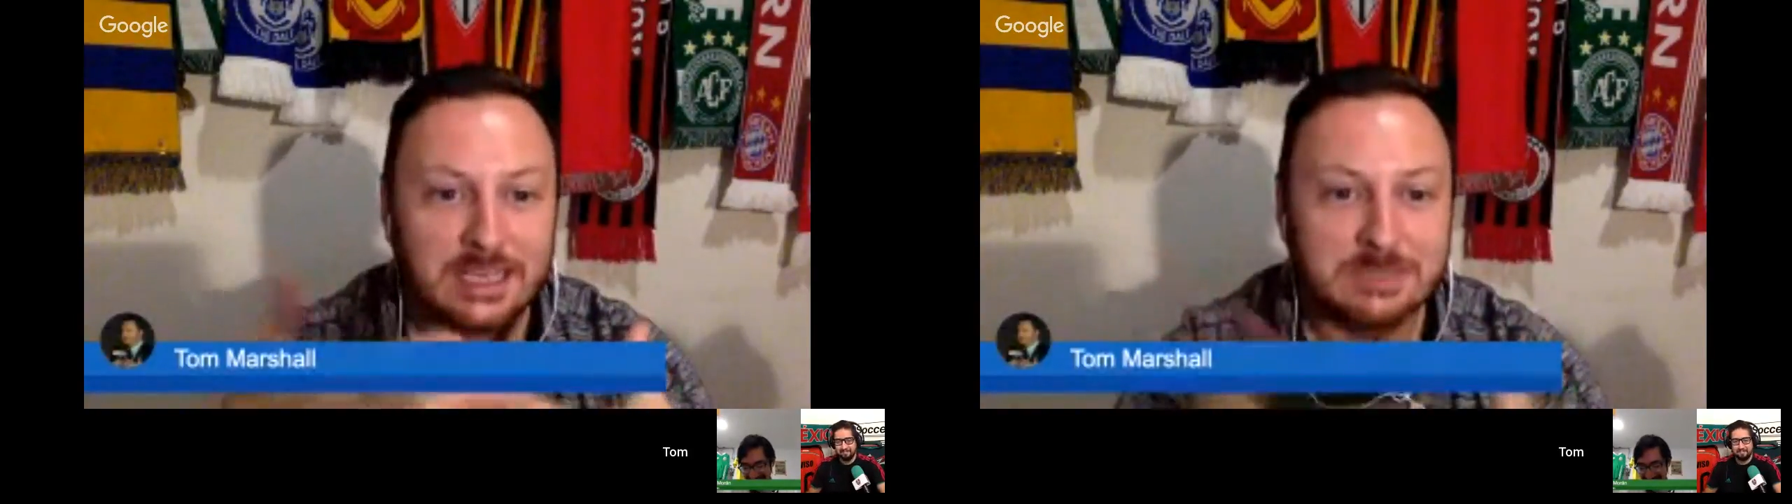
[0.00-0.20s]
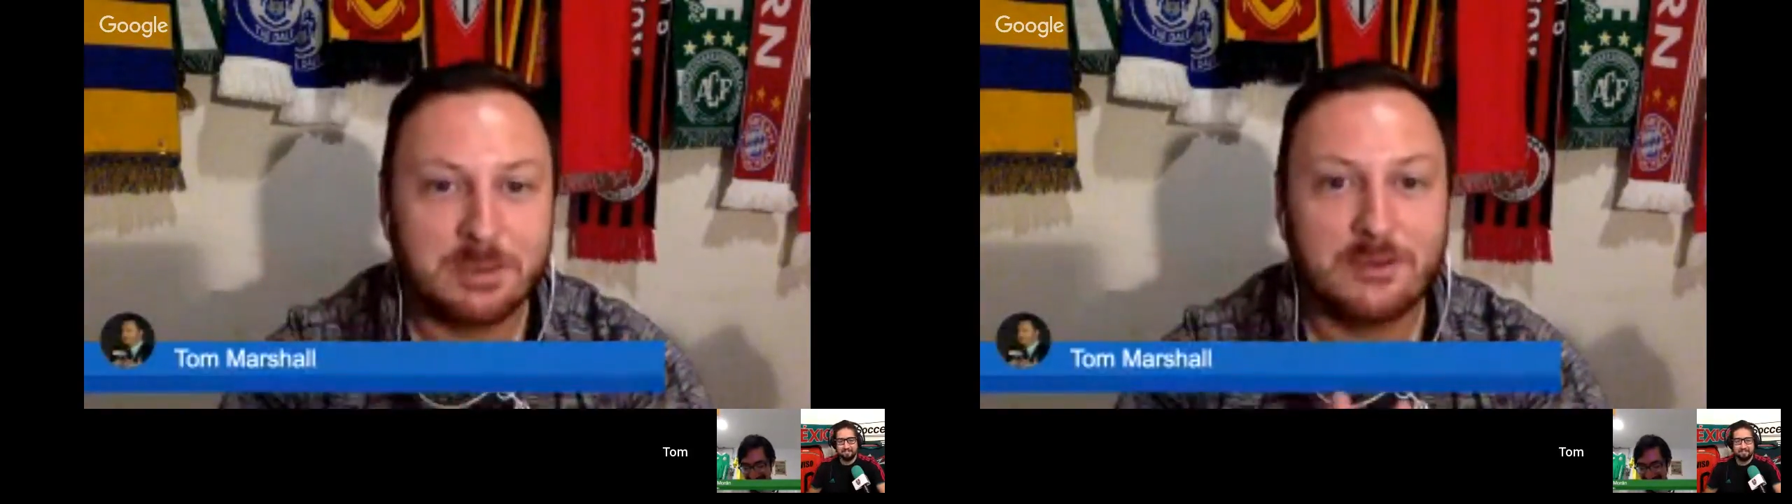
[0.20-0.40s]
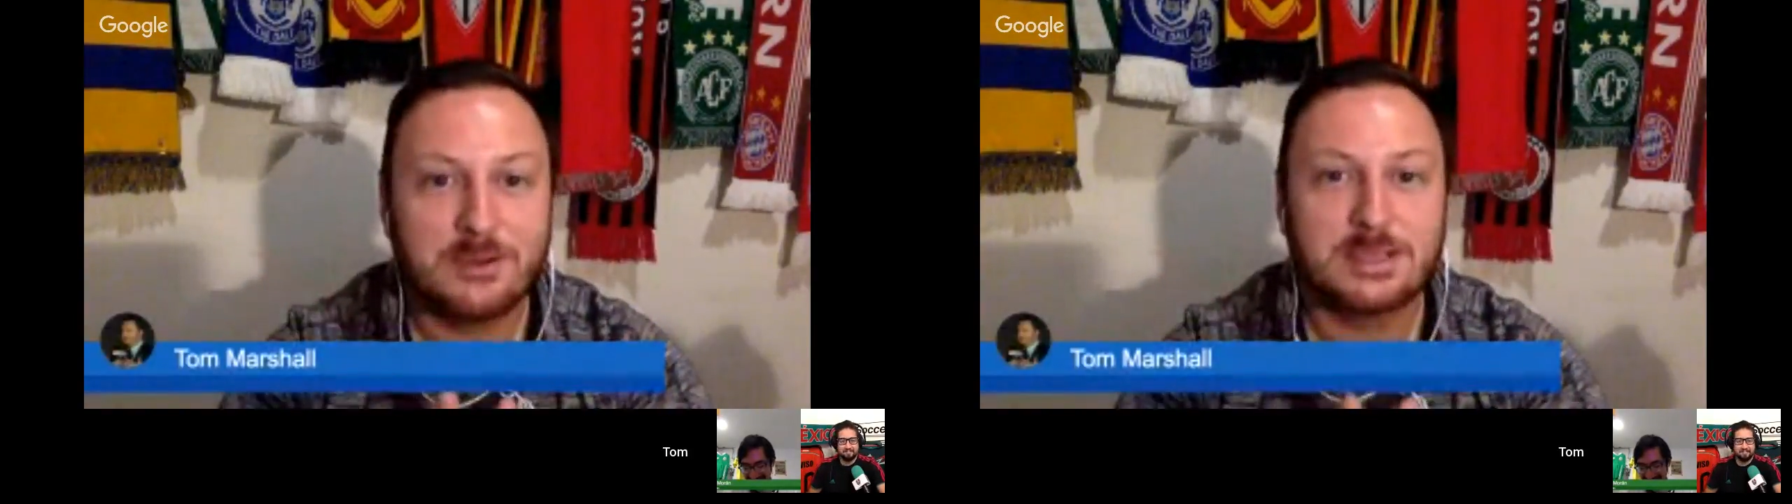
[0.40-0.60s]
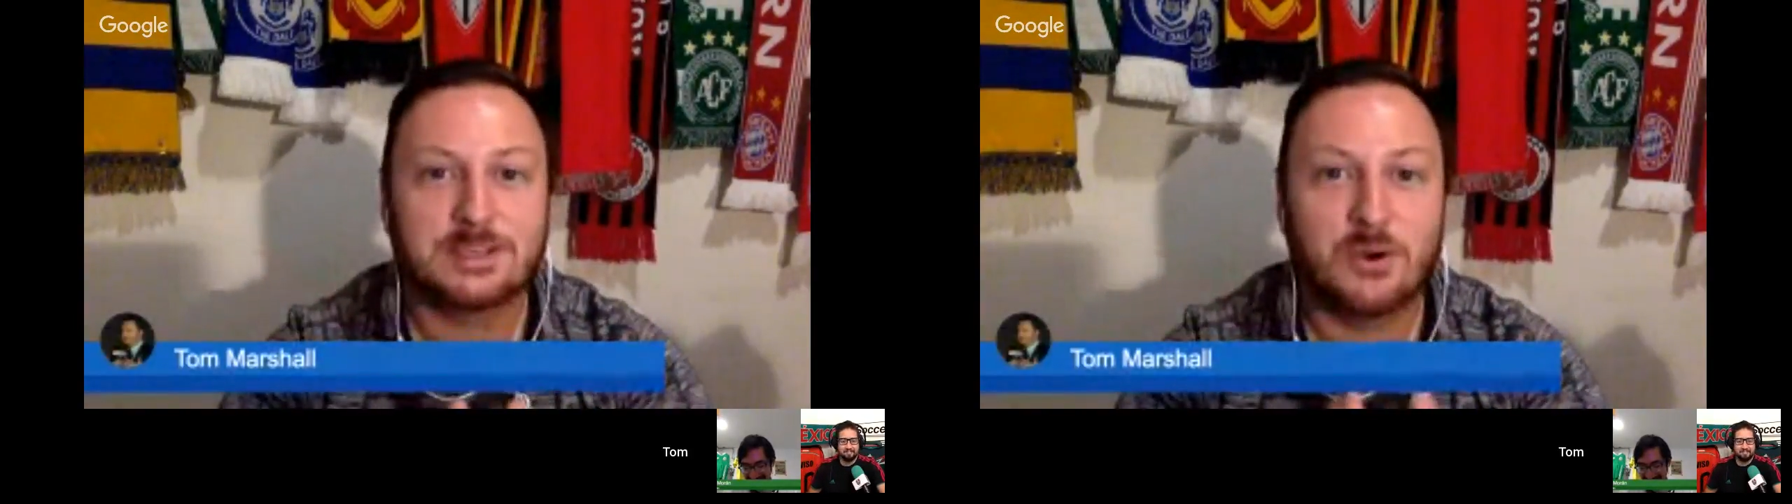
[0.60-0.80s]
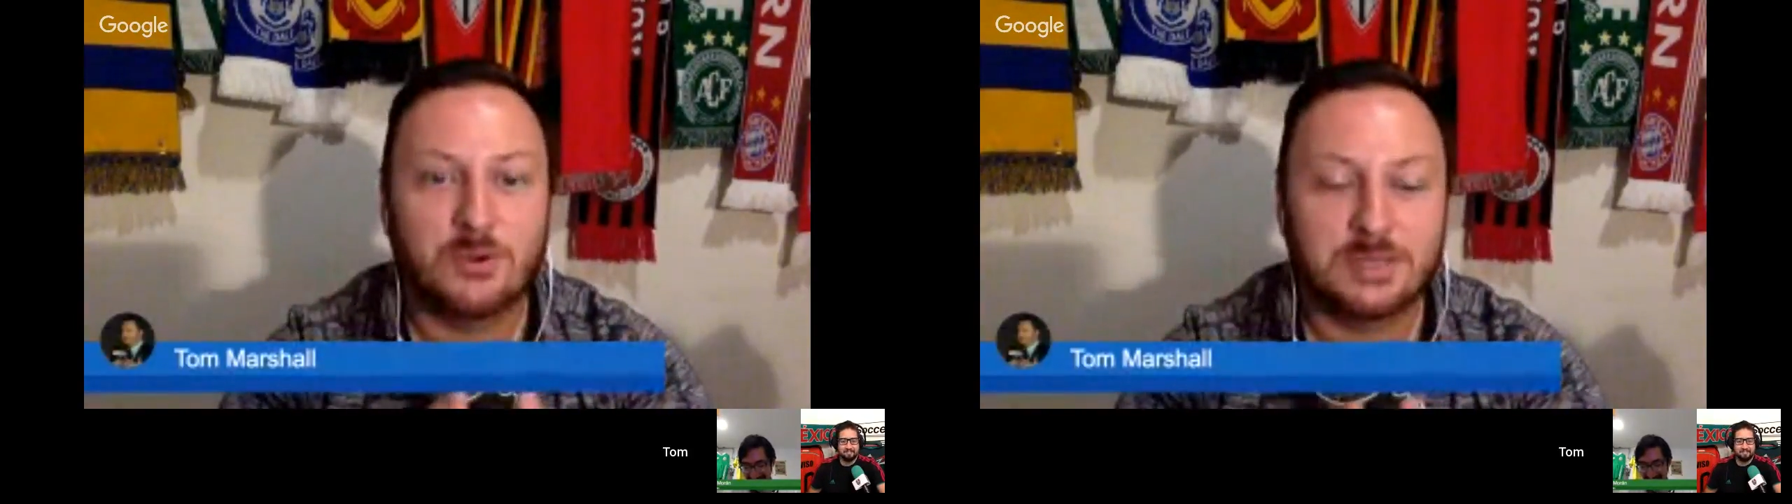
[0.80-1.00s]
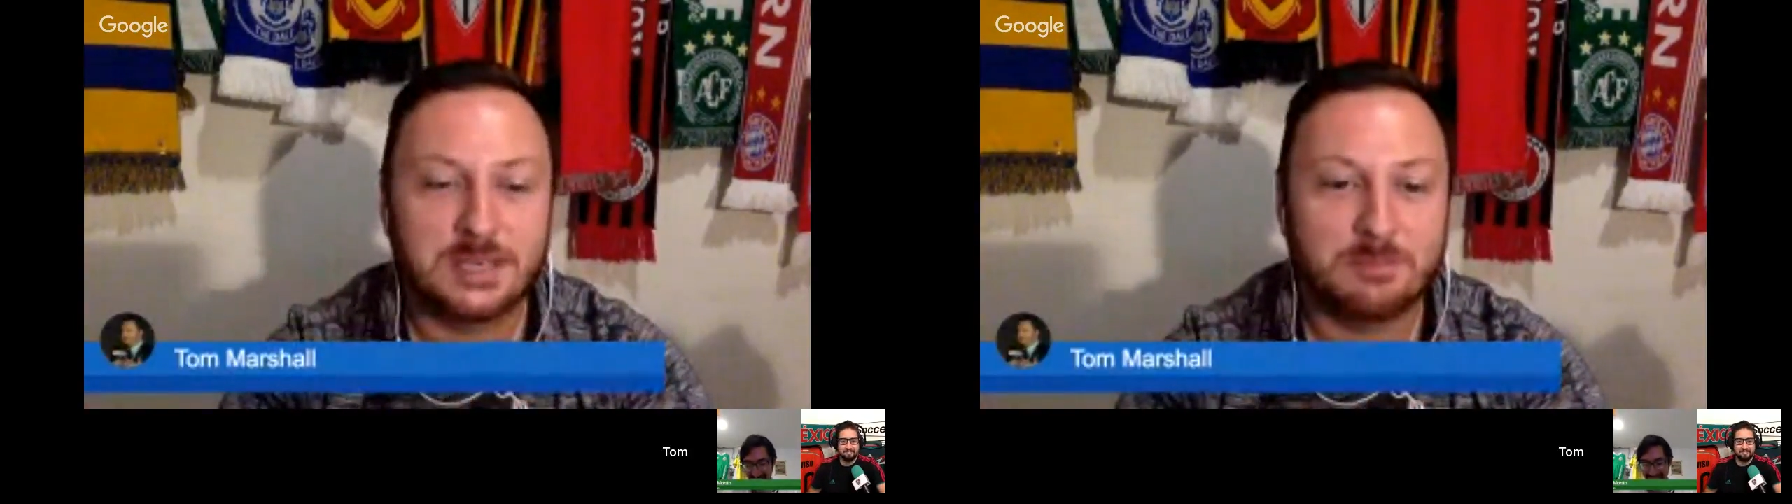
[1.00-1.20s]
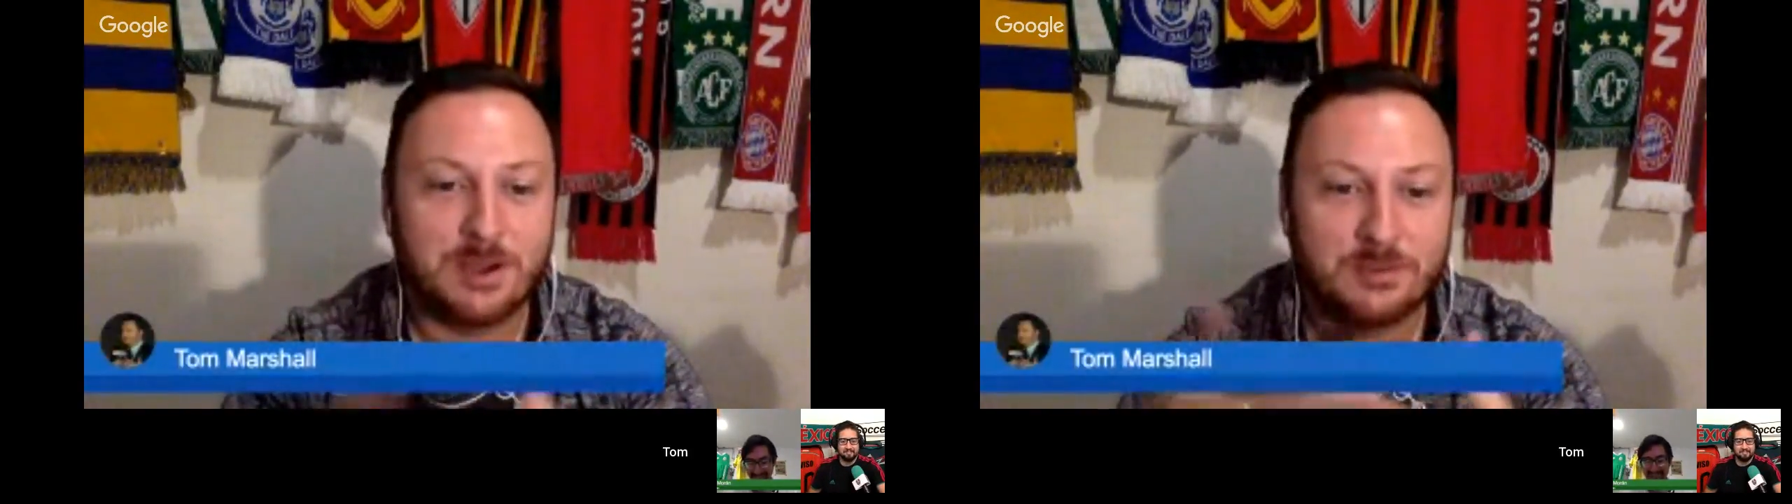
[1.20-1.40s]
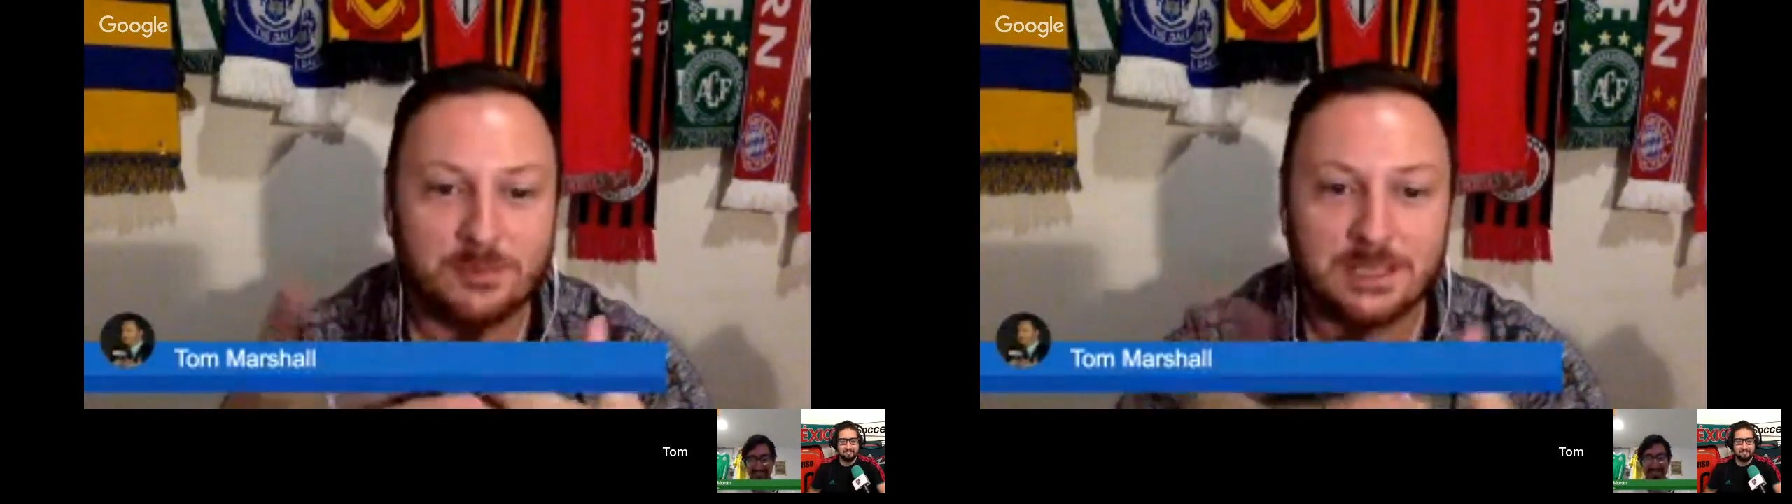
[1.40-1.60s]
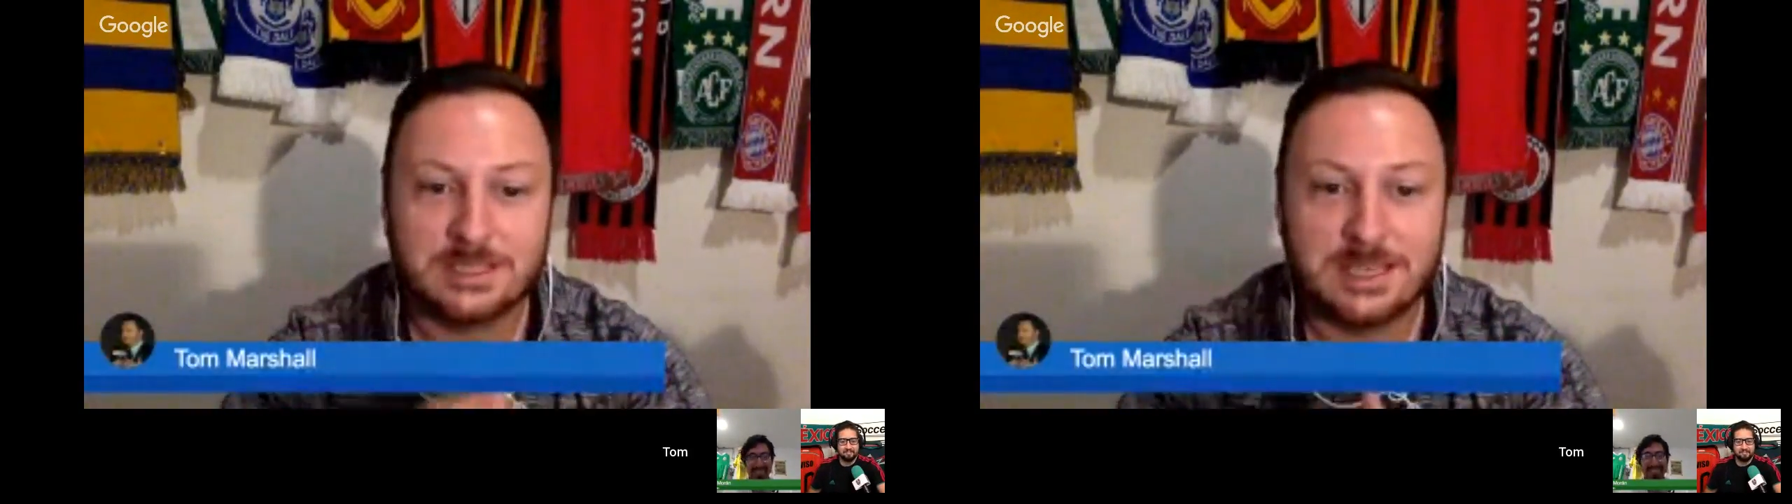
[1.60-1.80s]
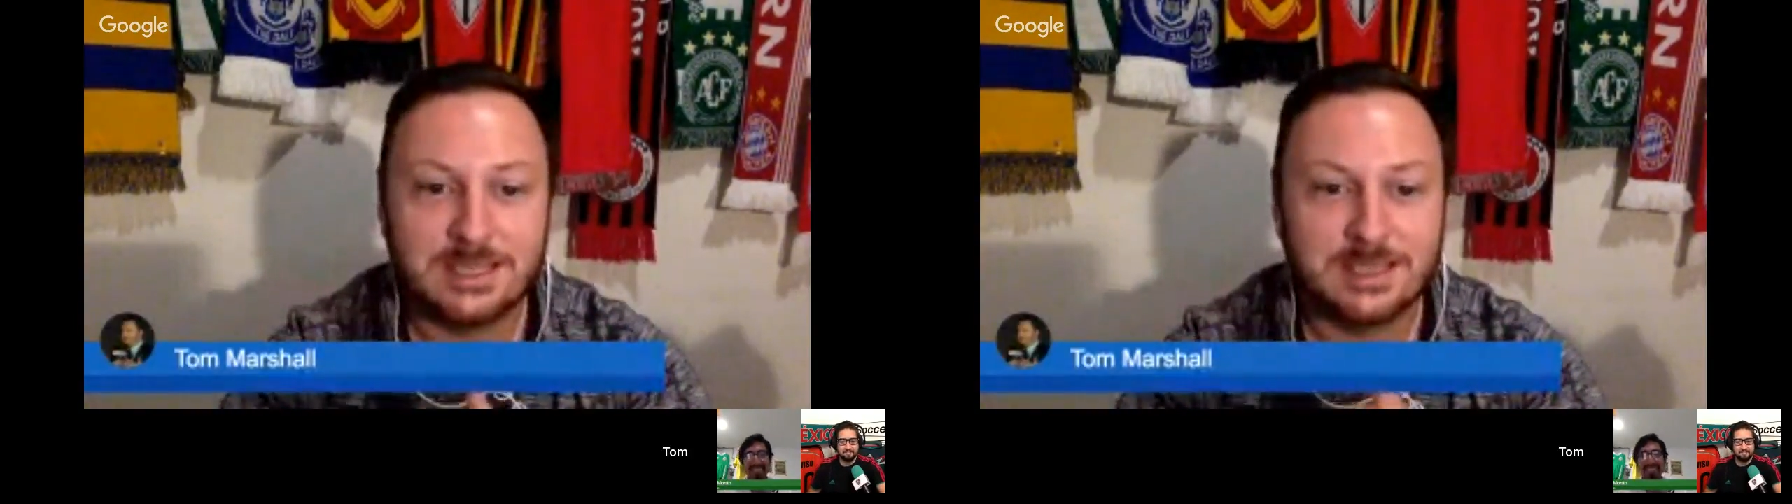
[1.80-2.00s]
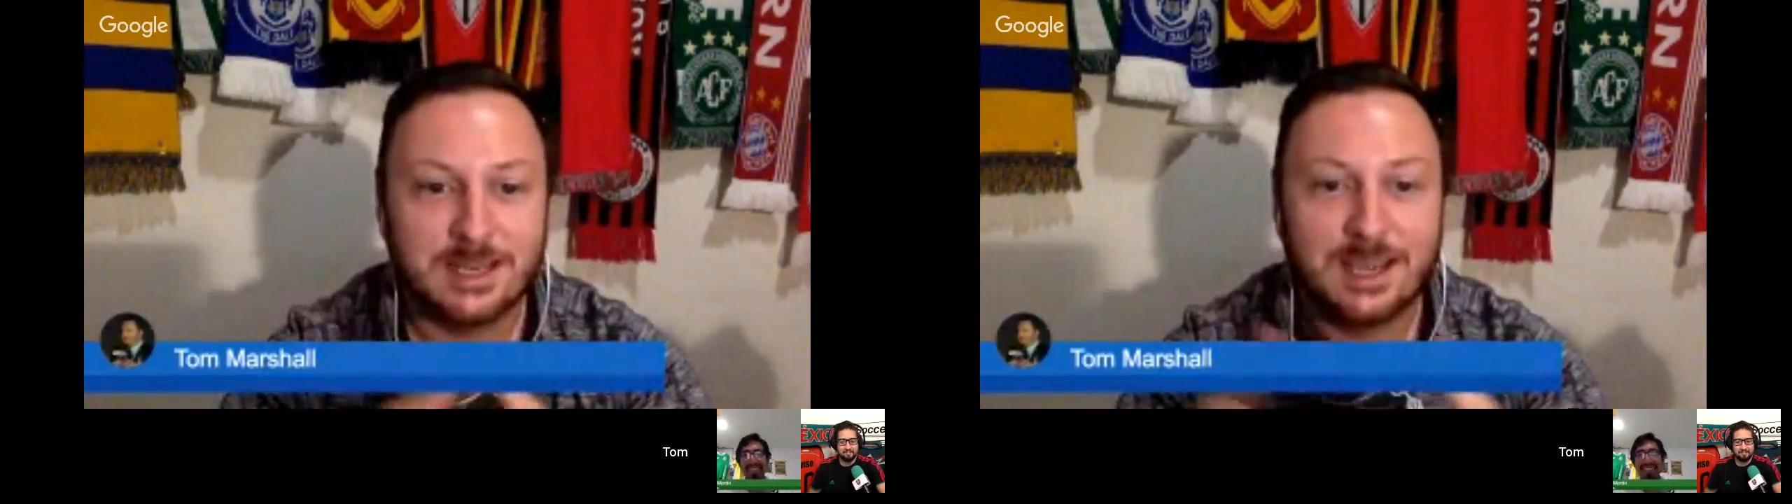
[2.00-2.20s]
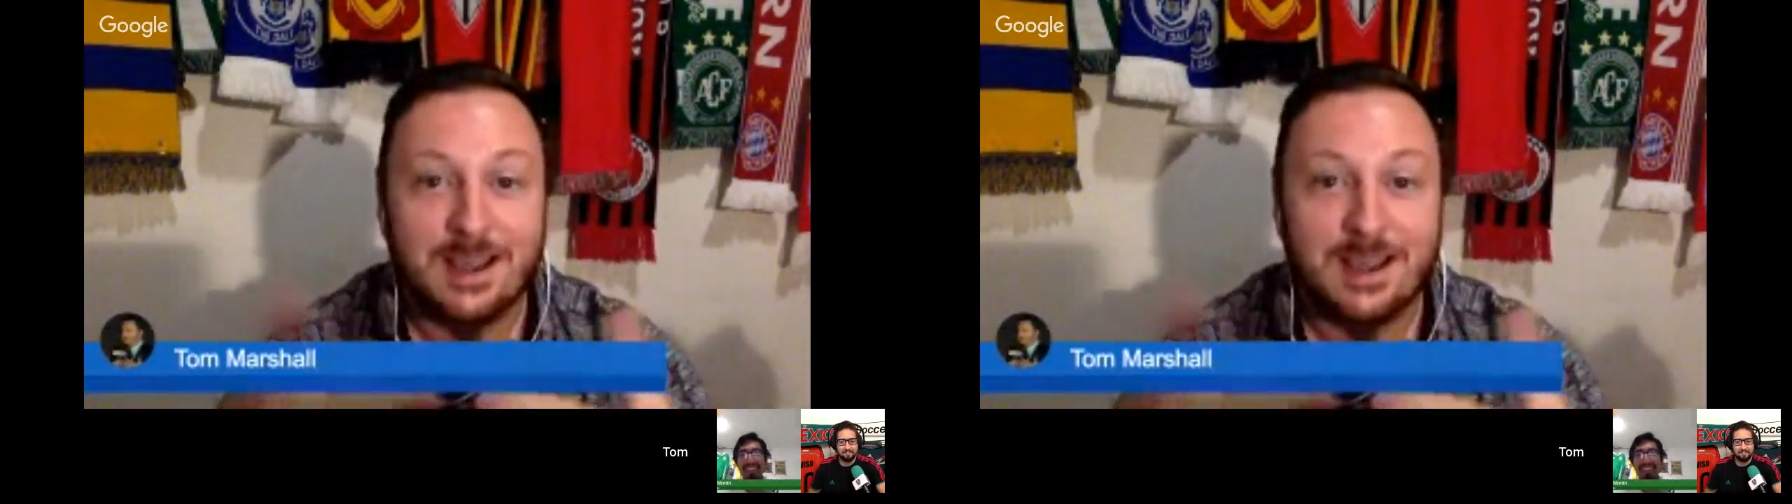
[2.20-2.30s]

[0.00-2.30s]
experience coaching apart from last season.